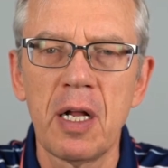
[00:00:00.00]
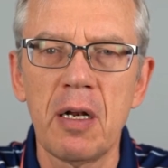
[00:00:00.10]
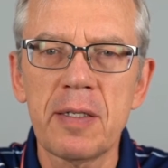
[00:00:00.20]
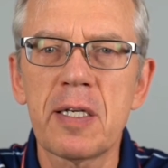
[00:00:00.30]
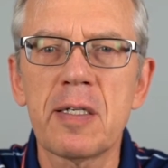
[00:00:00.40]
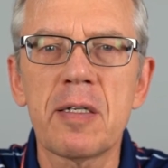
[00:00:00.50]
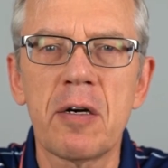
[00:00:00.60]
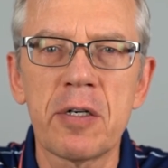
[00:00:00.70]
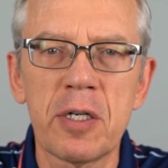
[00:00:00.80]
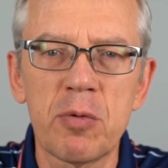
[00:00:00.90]
Let's get
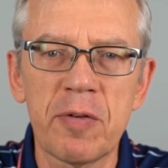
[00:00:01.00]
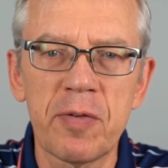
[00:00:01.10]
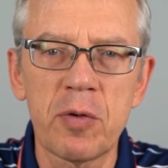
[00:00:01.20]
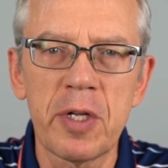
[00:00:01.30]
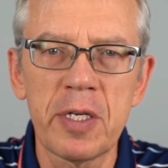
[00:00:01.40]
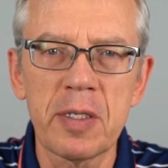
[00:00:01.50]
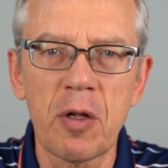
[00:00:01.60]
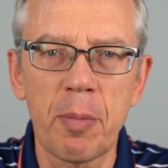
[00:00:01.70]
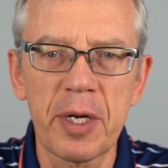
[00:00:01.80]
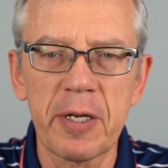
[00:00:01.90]
started with today's
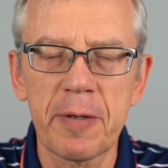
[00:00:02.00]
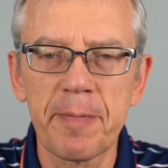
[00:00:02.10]
topic.